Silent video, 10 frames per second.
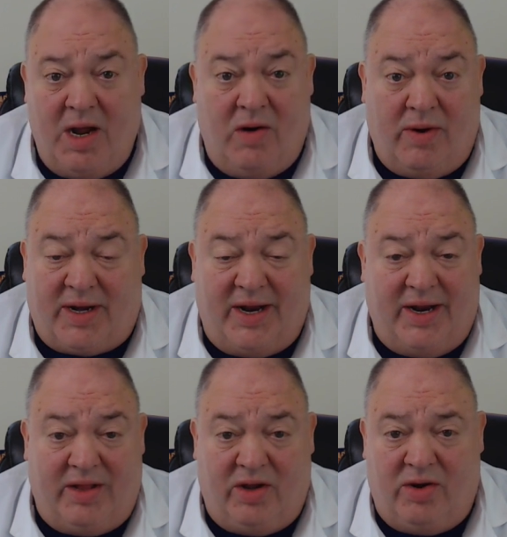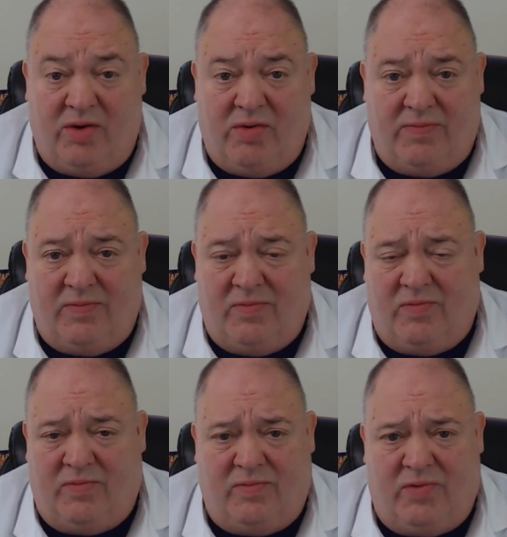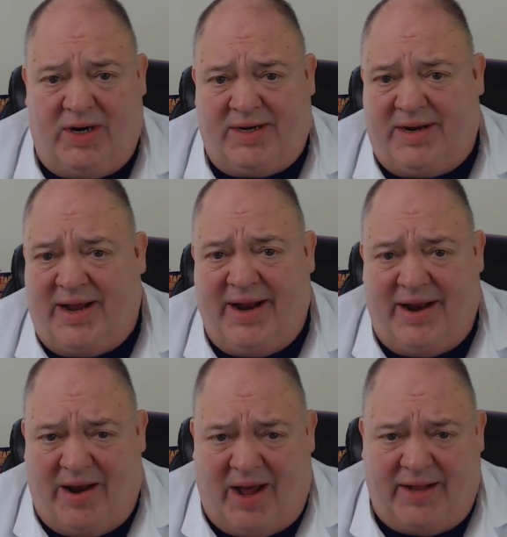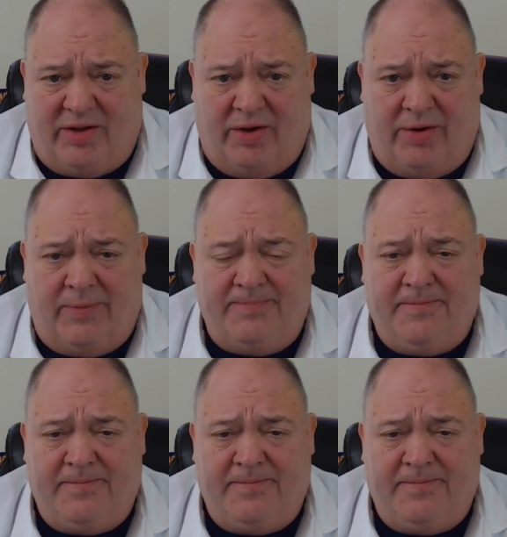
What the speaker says: What can it do? What can it not do?